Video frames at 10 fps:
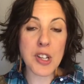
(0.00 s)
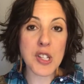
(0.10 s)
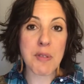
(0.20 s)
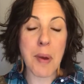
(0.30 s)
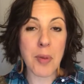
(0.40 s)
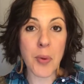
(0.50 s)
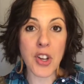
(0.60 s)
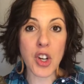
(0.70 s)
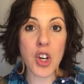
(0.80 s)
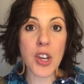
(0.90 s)
Just remember, when
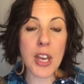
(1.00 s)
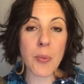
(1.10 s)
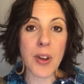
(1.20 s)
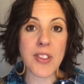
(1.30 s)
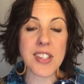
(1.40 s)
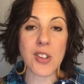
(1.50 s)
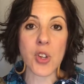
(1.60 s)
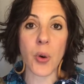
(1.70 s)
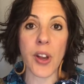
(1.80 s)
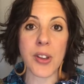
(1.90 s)
you're cooking with
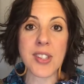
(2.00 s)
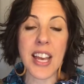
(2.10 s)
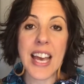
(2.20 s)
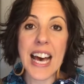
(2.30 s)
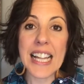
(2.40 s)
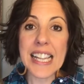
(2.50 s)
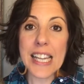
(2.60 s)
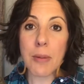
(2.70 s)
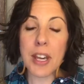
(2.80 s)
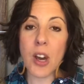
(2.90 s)
essential oils, a
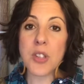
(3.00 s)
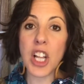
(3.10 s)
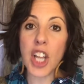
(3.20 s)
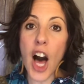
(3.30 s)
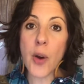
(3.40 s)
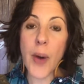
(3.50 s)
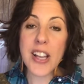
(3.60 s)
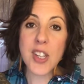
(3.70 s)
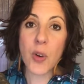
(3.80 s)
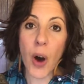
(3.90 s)
little bit goes a long way,
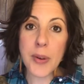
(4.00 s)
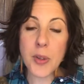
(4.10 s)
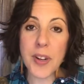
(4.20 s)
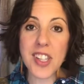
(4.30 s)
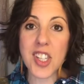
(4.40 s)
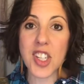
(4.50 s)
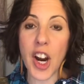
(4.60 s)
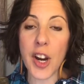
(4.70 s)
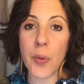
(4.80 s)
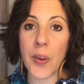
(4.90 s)
so you always want to
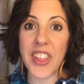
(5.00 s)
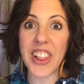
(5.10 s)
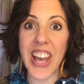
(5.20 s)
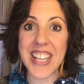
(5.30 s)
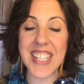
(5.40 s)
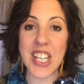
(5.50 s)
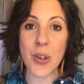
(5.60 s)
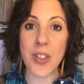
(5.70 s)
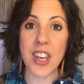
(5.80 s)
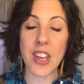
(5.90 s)
start with less than you
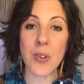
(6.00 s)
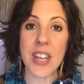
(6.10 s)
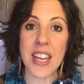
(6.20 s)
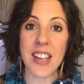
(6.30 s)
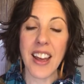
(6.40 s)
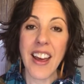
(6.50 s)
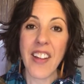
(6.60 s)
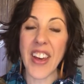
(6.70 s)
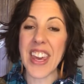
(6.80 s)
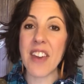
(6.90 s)
think you need,
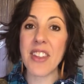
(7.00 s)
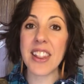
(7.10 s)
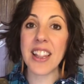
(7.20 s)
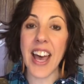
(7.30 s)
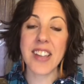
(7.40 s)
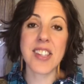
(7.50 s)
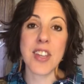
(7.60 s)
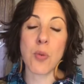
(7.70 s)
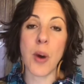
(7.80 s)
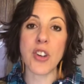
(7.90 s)
like even less
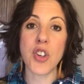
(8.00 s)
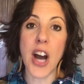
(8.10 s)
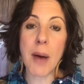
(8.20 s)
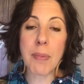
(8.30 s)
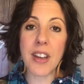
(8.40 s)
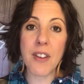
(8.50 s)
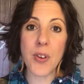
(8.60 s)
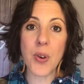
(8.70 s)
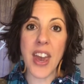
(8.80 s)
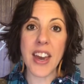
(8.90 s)
than 1 drop if
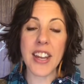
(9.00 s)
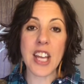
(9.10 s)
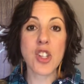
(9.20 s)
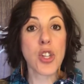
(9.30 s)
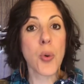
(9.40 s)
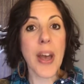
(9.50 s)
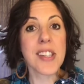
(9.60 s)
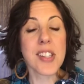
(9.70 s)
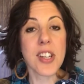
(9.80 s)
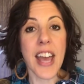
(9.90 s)
you can. And 2
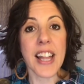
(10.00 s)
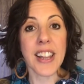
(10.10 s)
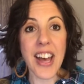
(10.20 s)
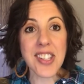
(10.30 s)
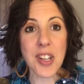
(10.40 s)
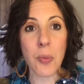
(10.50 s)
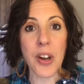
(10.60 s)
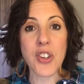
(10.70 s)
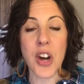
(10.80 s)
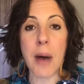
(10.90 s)
ways to get less than
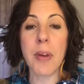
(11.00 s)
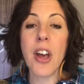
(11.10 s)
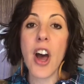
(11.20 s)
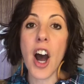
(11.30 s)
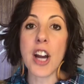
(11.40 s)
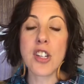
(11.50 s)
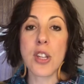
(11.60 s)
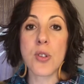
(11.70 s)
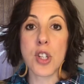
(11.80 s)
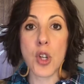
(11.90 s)
1 drop are to
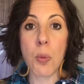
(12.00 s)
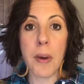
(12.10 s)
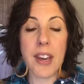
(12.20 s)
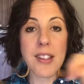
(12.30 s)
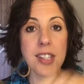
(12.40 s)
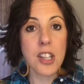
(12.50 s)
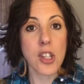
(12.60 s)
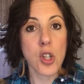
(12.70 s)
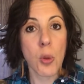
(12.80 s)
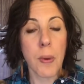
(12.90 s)
use a toothpick, stick the
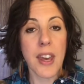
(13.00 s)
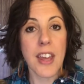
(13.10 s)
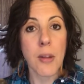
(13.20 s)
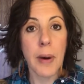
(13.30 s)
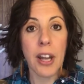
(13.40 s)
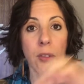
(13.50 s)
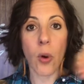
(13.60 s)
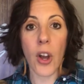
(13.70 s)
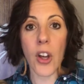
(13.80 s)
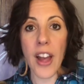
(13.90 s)
toothpick in the bottle of
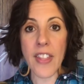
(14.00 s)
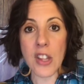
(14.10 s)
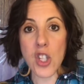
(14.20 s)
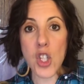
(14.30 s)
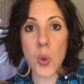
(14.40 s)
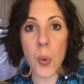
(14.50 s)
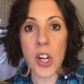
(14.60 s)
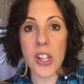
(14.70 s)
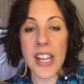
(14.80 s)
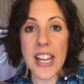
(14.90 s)
oil and then
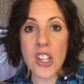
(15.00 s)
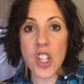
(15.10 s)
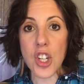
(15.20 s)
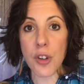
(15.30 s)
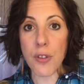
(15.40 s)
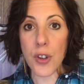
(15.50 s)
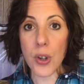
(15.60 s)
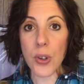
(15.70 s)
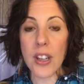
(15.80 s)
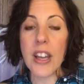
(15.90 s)
swirl it into your
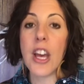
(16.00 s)
food.